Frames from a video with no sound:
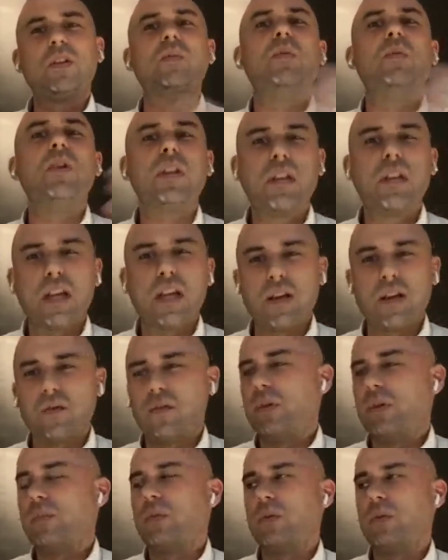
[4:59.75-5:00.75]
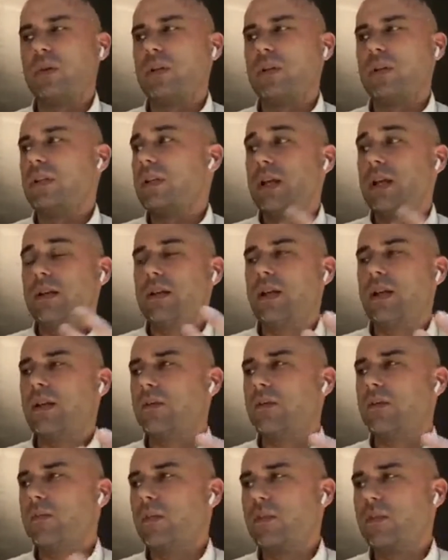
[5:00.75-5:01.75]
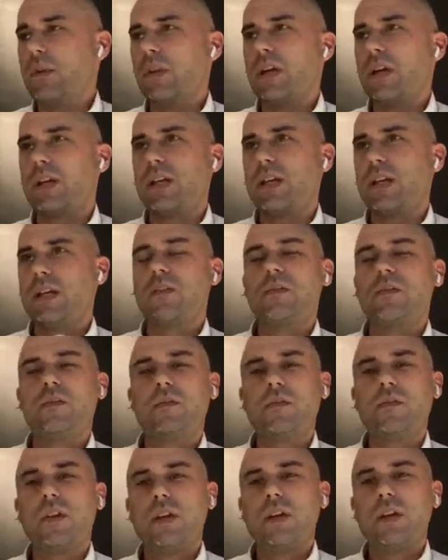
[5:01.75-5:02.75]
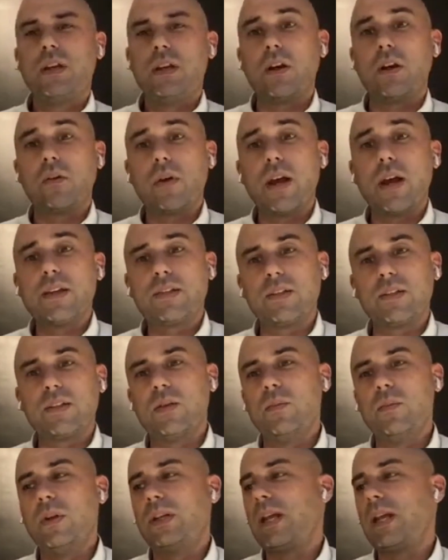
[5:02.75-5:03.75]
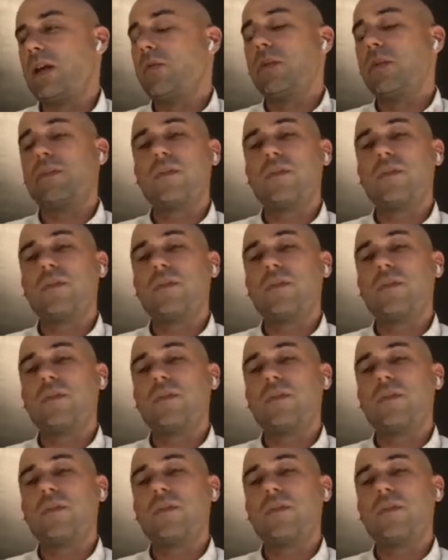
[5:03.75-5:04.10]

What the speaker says: communicate with people, and we've been lucky enough here at Rice to communicate